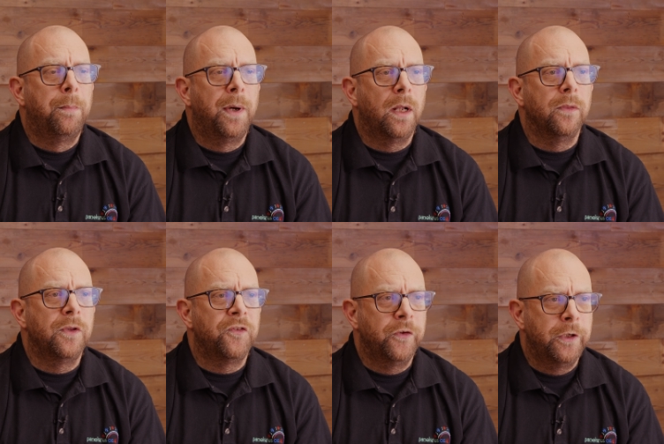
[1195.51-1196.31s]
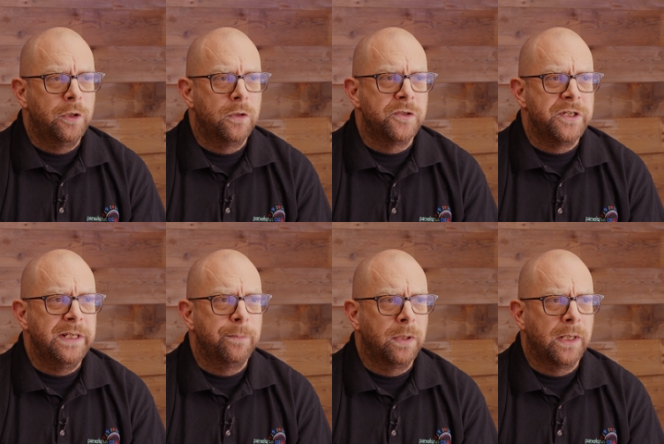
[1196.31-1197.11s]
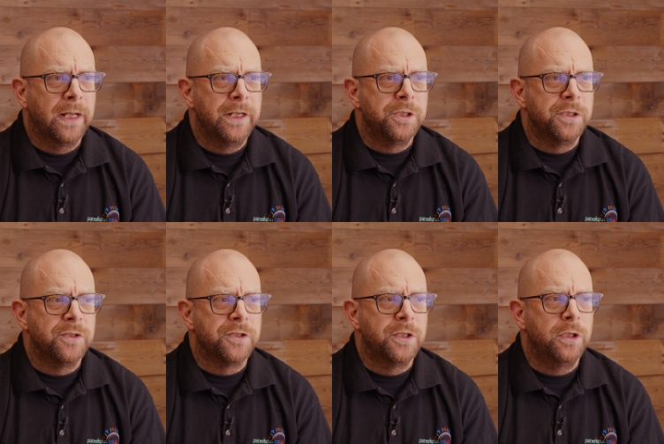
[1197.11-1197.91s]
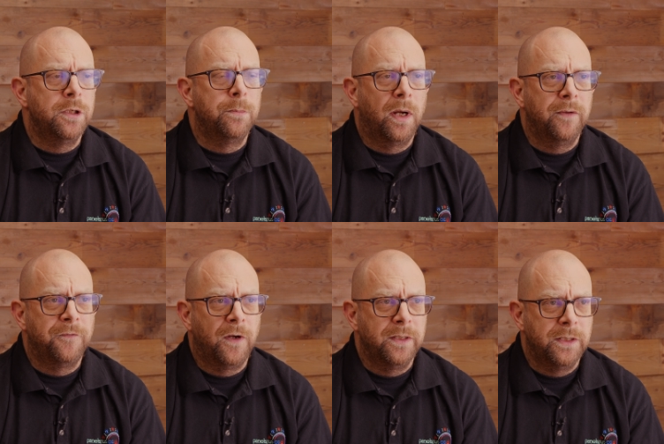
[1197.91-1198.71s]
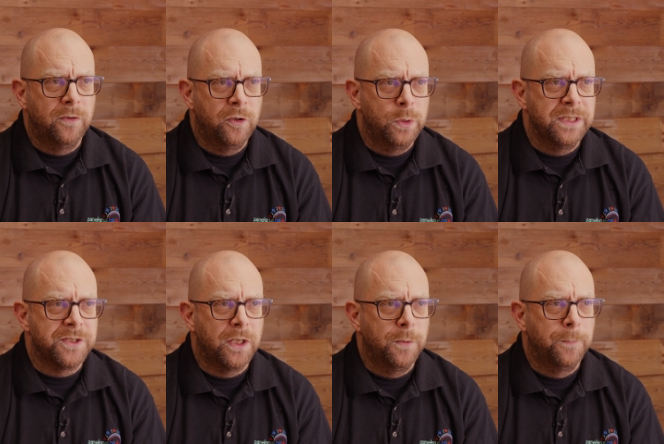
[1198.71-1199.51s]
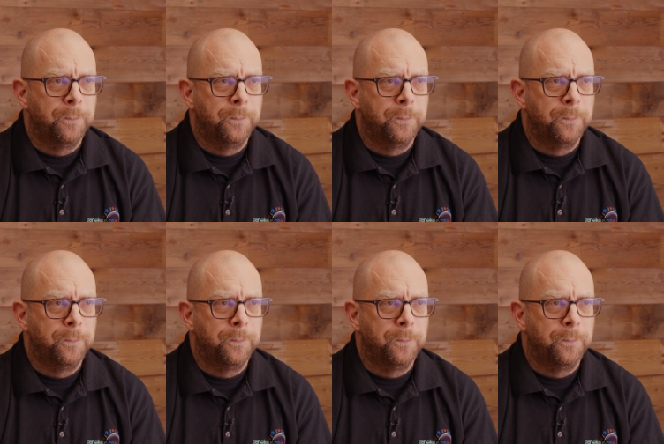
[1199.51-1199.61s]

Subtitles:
but the security implications that you might find in doing so.